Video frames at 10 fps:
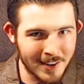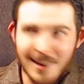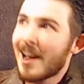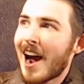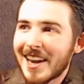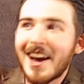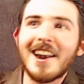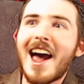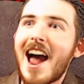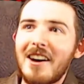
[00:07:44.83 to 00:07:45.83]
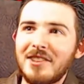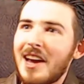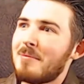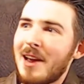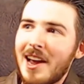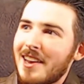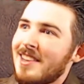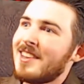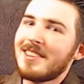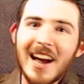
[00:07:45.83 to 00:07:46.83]
I gotta have that, man.
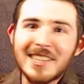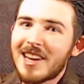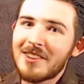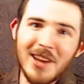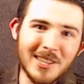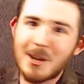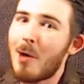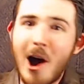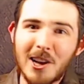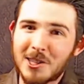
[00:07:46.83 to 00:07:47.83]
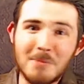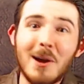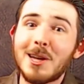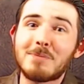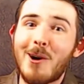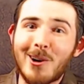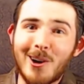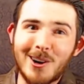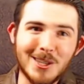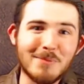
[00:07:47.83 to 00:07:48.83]
That sounds like some awesome baseball
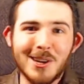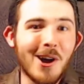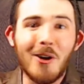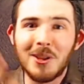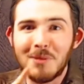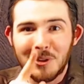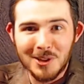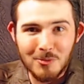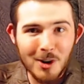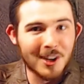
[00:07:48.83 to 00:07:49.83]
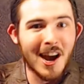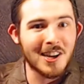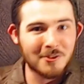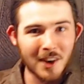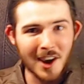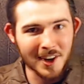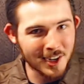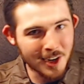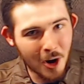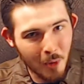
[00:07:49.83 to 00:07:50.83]
cards. I'm gonna go in the middle of this weird guy's van. And you
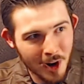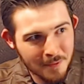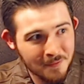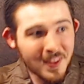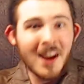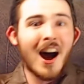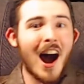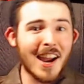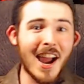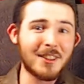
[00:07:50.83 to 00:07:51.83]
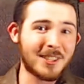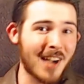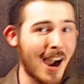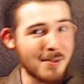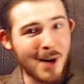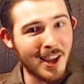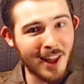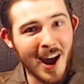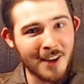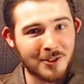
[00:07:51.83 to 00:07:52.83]
know what? I had the time of my
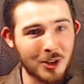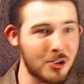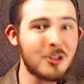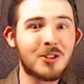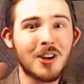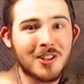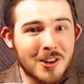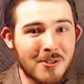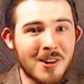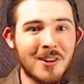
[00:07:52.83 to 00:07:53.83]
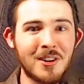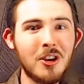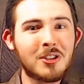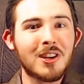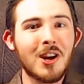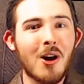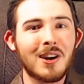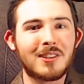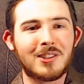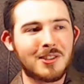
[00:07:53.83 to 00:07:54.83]
life, so you should too. You should go and
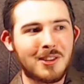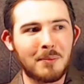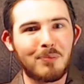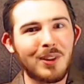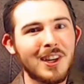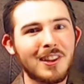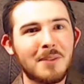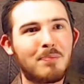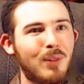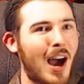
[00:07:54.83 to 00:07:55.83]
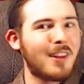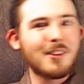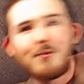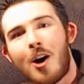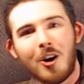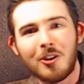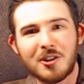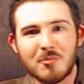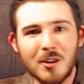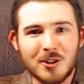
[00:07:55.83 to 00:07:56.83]
just completely blindly follow
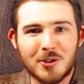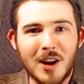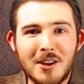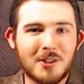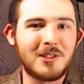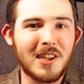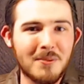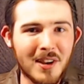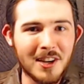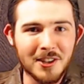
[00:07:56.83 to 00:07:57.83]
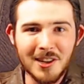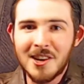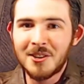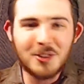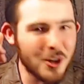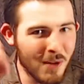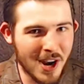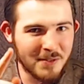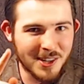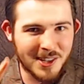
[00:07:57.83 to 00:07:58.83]
this weird stranger demon and just do
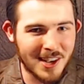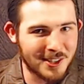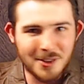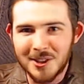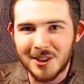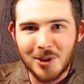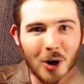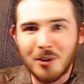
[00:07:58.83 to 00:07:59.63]
whatever he says. You can totally